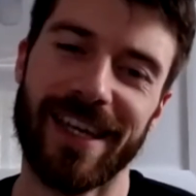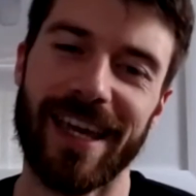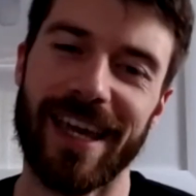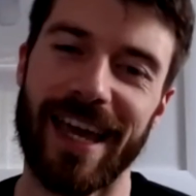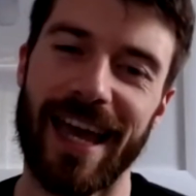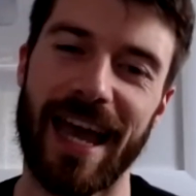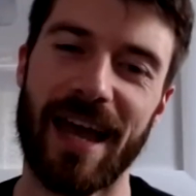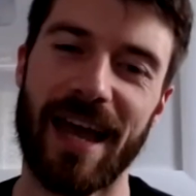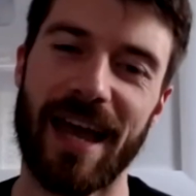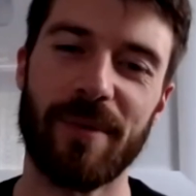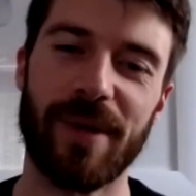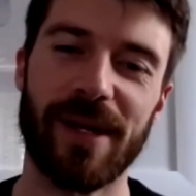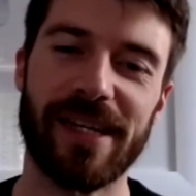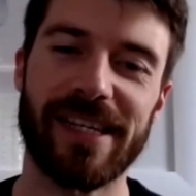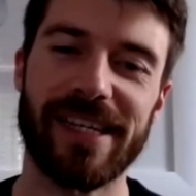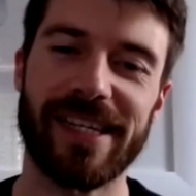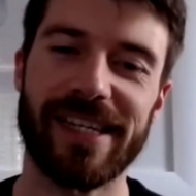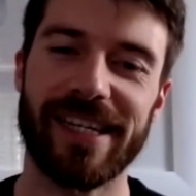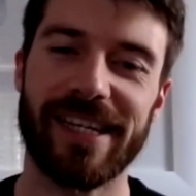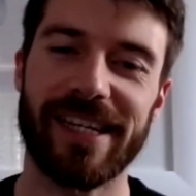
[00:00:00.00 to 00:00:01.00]
how
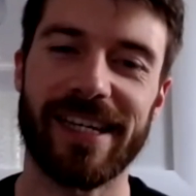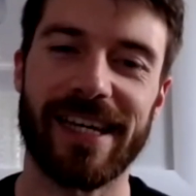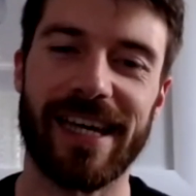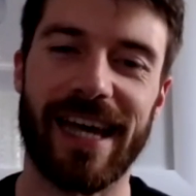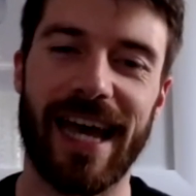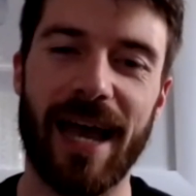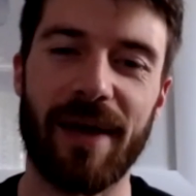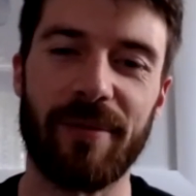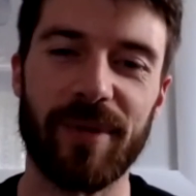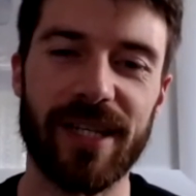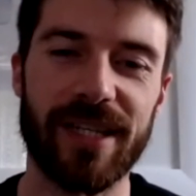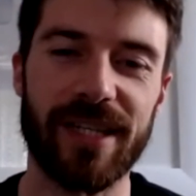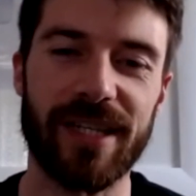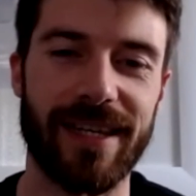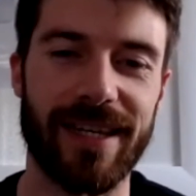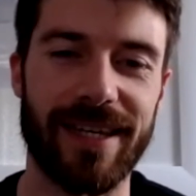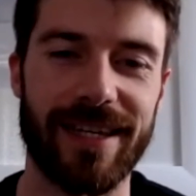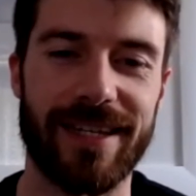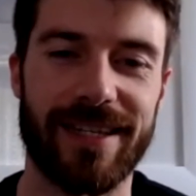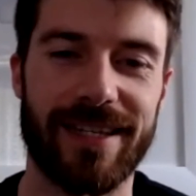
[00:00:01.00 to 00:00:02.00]
many
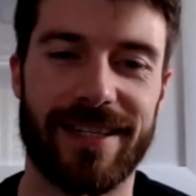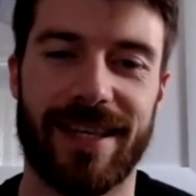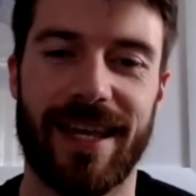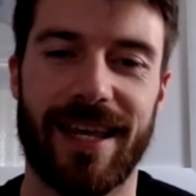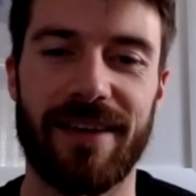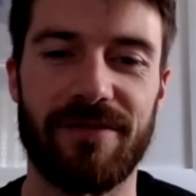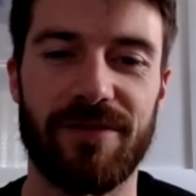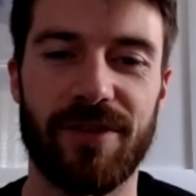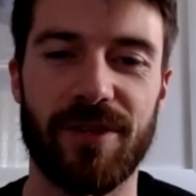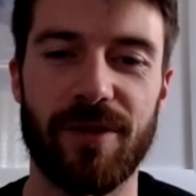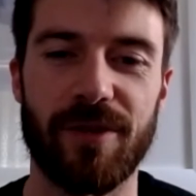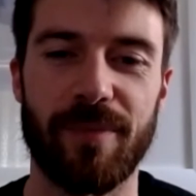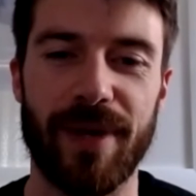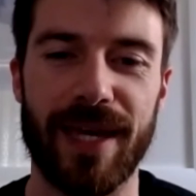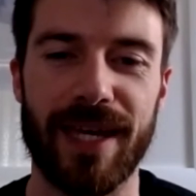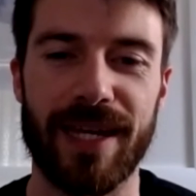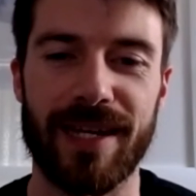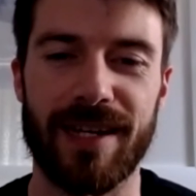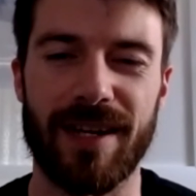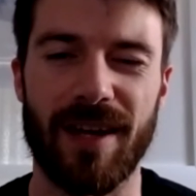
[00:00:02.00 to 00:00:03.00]
years have you
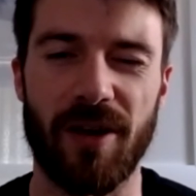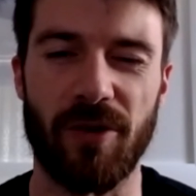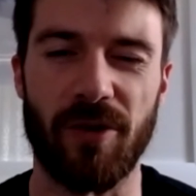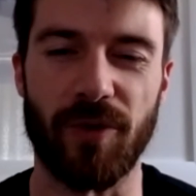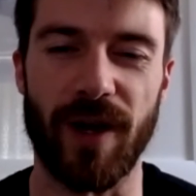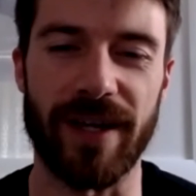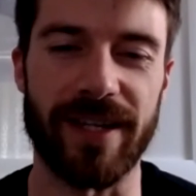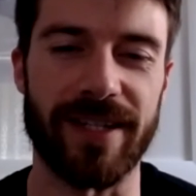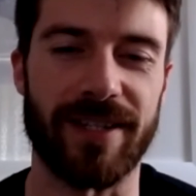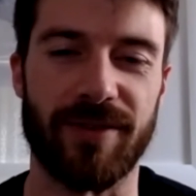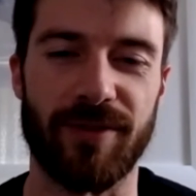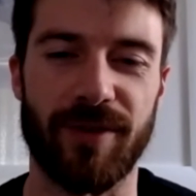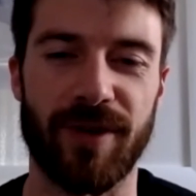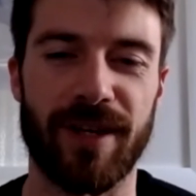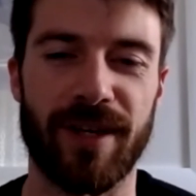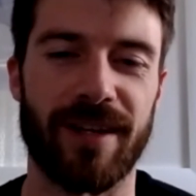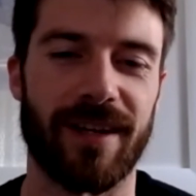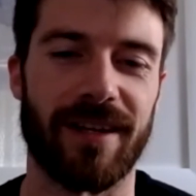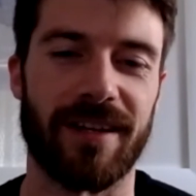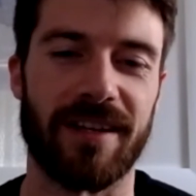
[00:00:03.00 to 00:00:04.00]
been a writer
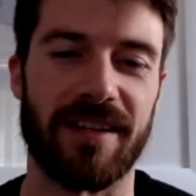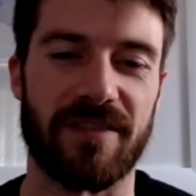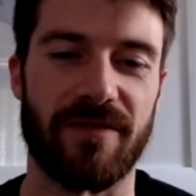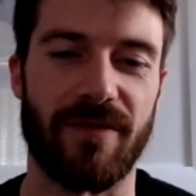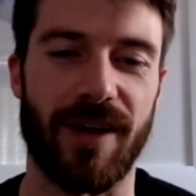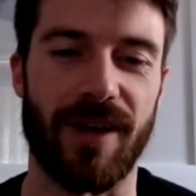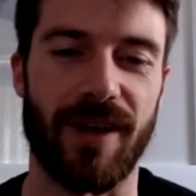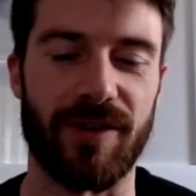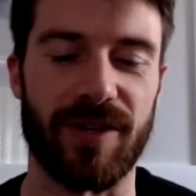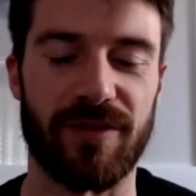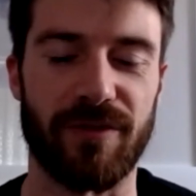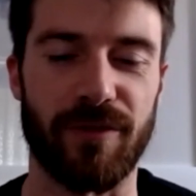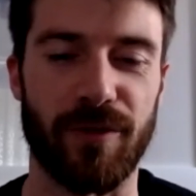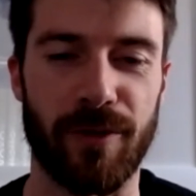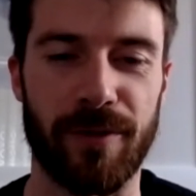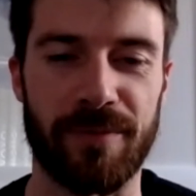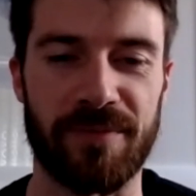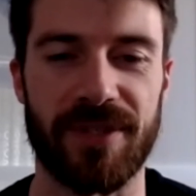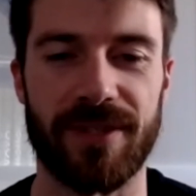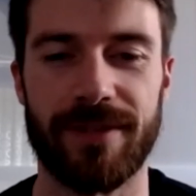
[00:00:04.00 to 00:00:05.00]
in its various
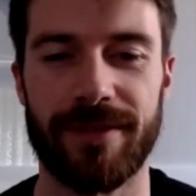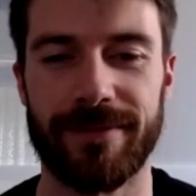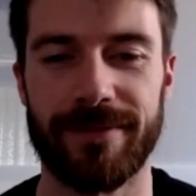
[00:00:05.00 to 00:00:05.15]
forms?